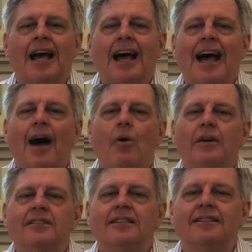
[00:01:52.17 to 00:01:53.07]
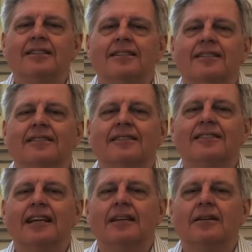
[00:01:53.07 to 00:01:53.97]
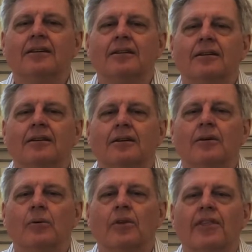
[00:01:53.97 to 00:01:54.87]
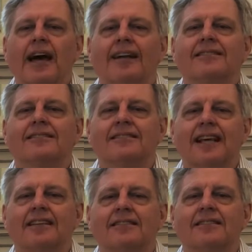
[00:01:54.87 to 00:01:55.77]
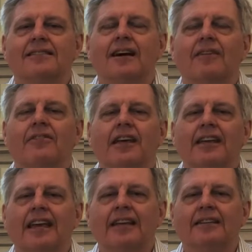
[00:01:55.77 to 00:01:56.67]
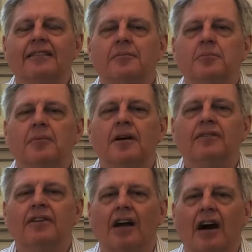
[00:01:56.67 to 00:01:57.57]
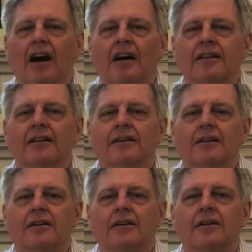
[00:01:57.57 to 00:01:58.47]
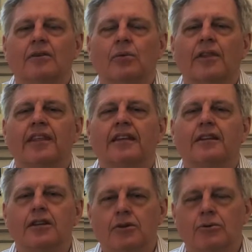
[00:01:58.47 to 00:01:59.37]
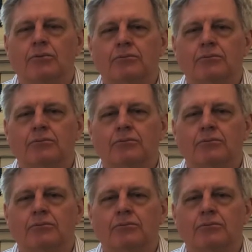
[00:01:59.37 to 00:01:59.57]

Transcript: How is it to sit with that sense of the kingdom of God within you?